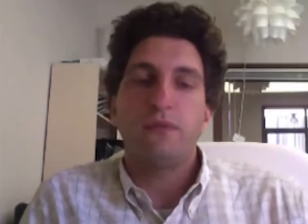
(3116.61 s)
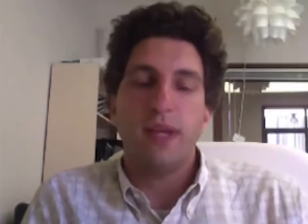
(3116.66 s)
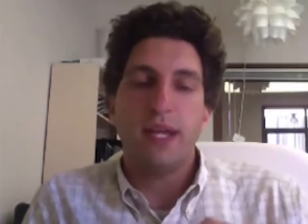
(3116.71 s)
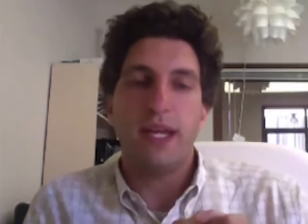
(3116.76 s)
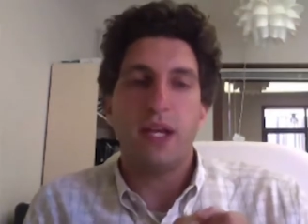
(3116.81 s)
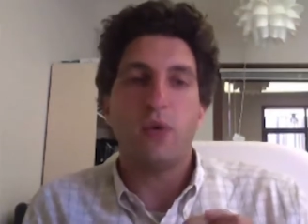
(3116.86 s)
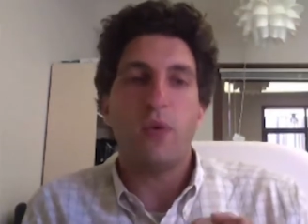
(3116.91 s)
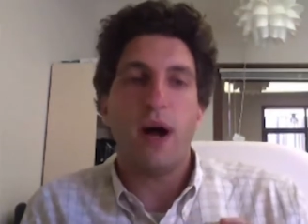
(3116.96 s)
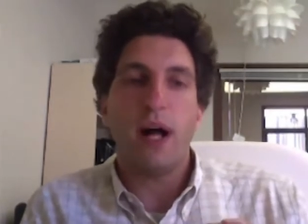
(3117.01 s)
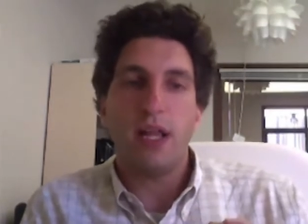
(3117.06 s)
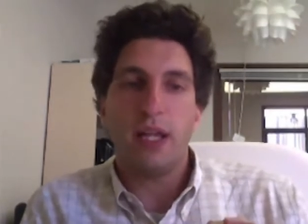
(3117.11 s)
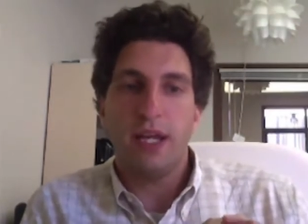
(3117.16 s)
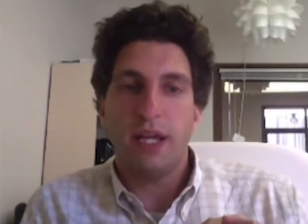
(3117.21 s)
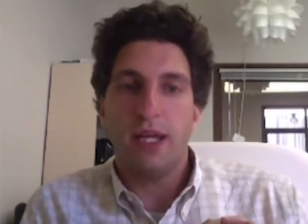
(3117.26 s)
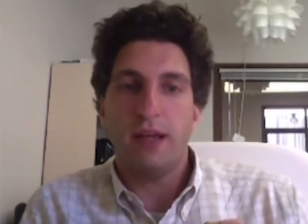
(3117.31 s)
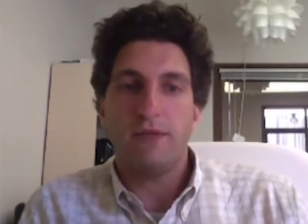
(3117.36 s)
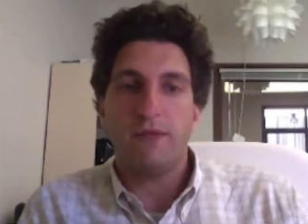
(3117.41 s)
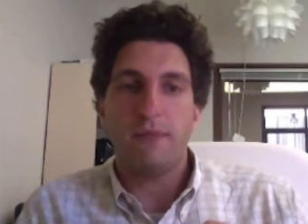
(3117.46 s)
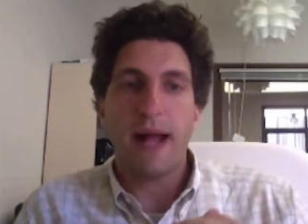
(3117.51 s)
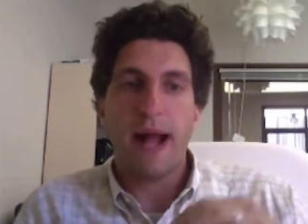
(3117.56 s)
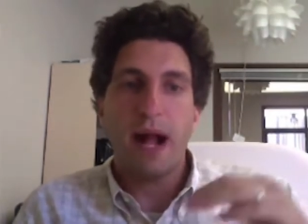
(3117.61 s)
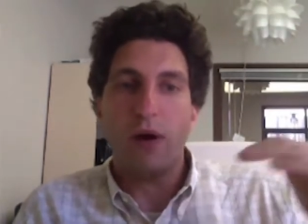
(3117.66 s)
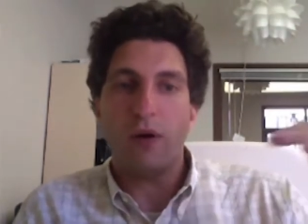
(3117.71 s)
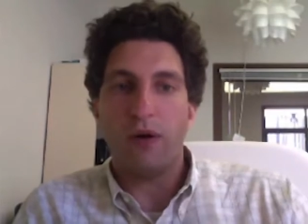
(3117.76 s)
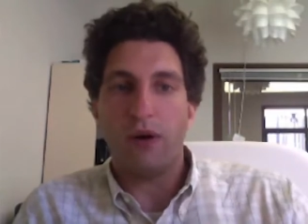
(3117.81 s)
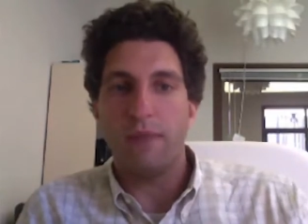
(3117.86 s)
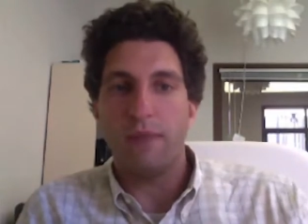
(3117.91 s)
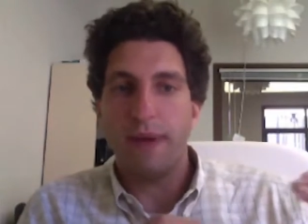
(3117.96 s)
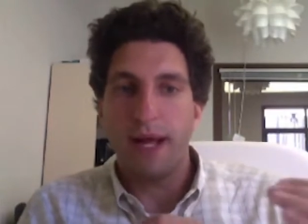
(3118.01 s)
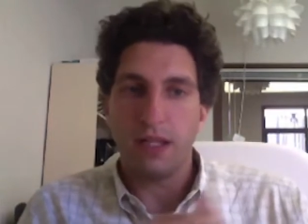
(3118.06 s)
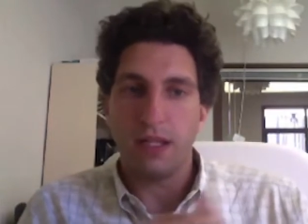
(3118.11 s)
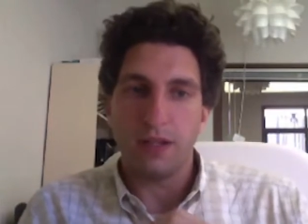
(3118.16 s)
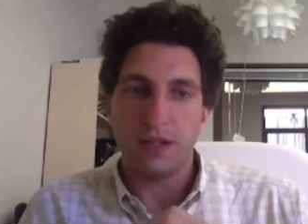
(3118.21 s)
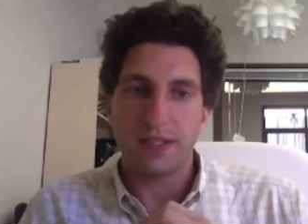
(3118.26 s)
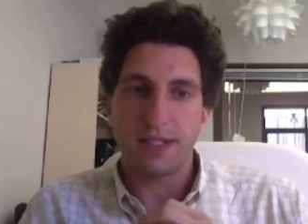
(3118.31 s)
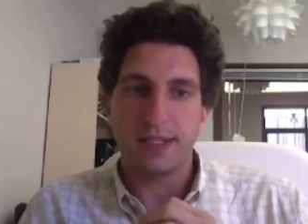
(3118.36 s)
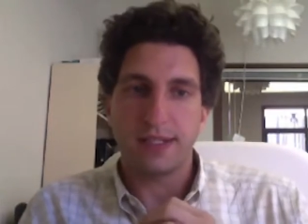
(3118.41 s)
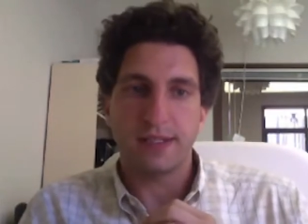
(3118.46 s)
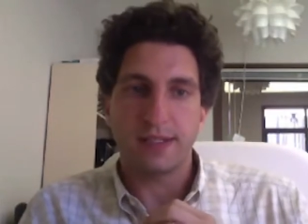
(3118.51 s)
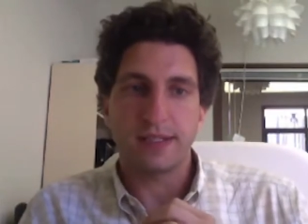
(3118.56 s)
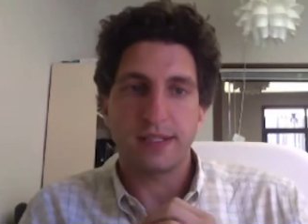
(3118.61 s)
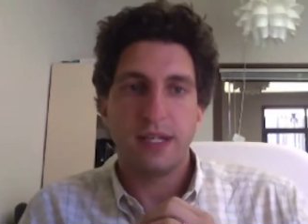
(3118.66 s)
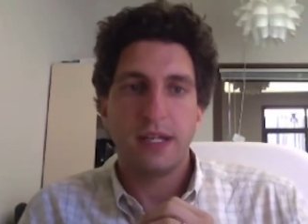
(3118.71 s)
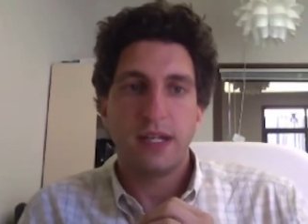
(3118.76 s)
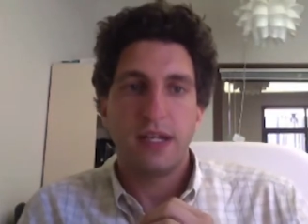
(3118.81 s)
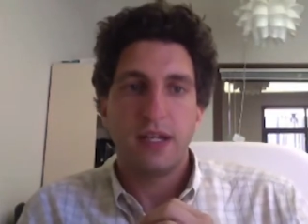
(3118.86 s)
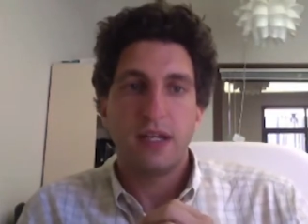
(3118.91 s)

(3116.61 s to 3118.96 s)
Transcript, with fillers: inequality, of power imbalances.